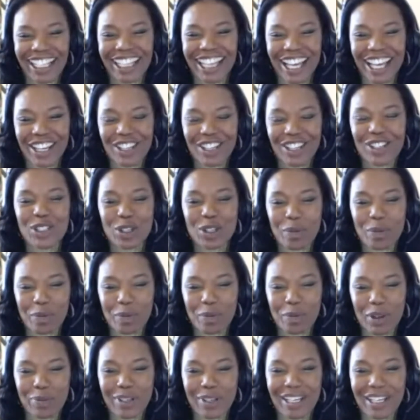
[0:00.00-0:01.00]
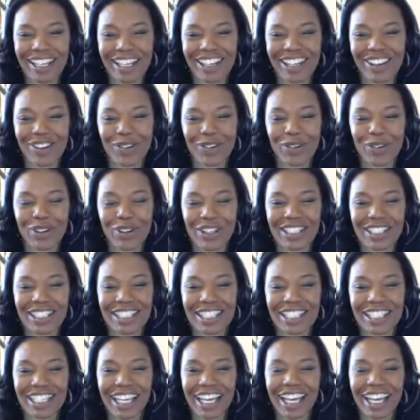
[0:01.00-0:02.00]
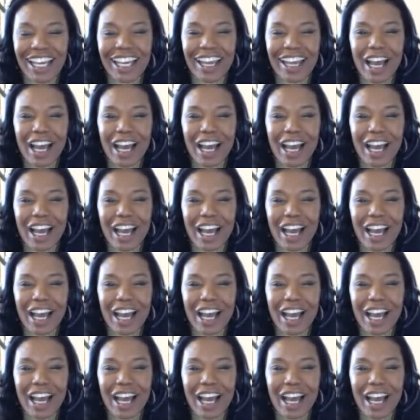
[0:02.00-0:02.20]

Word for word: Thank you so yeah. much for being here with us today.